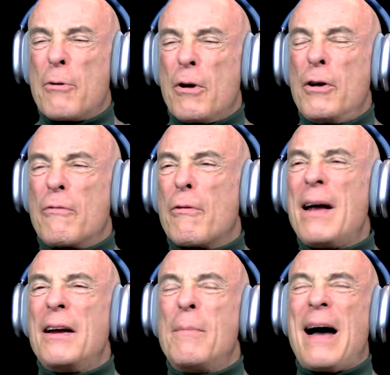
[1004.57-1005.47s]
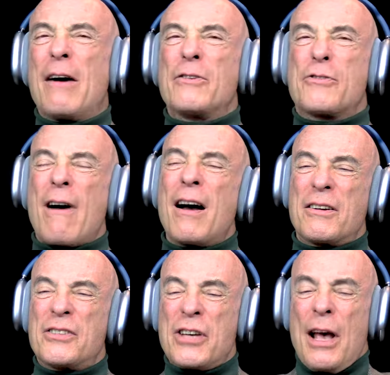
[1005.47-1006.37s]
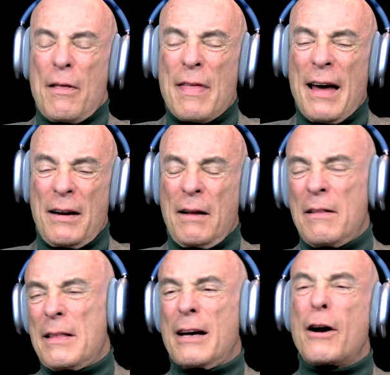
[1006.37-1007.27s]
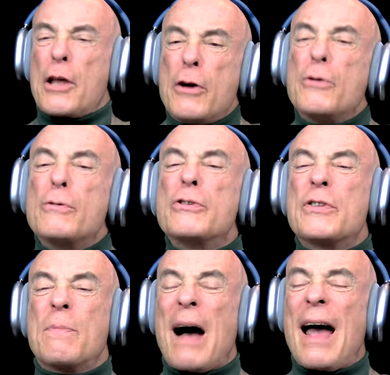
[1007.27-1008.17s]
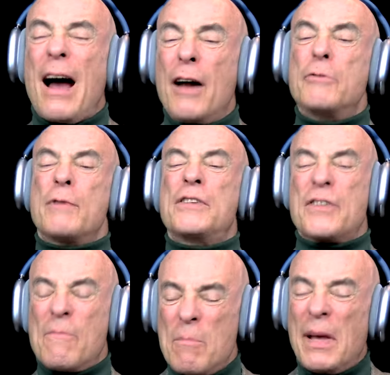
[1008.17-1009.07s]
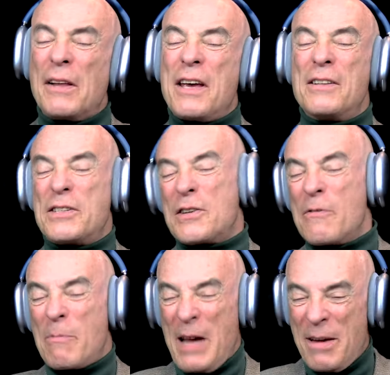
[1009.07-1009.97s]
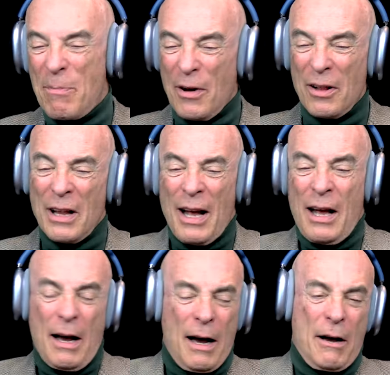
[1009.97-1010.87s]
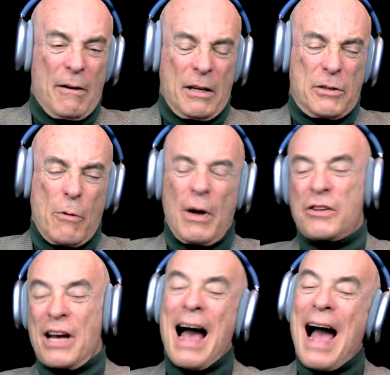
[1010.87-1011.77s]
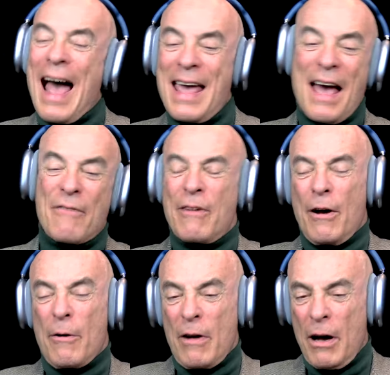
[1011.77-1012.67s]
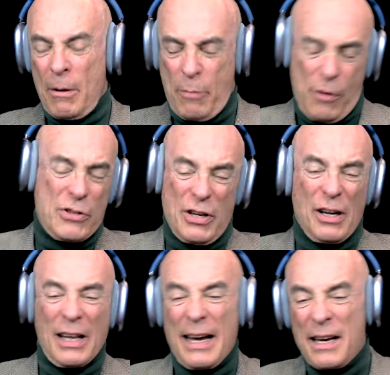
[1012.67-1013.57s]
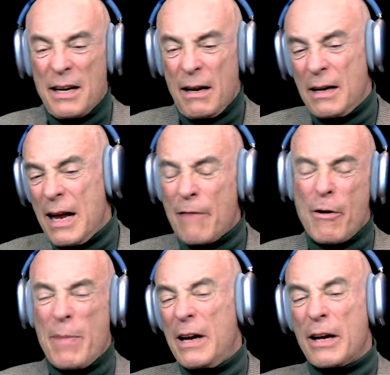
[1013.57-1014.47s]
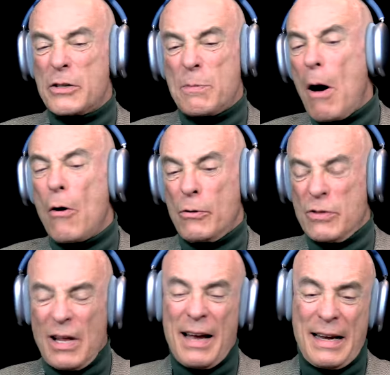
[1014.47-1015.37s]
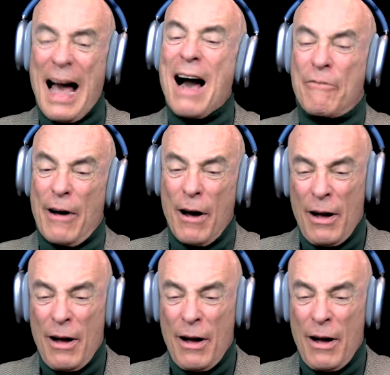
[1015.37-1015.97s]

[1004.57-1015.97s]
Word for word: You've written about drugs that are used by hundreds of millions of people, to which I have personally never been exposed, like Kava.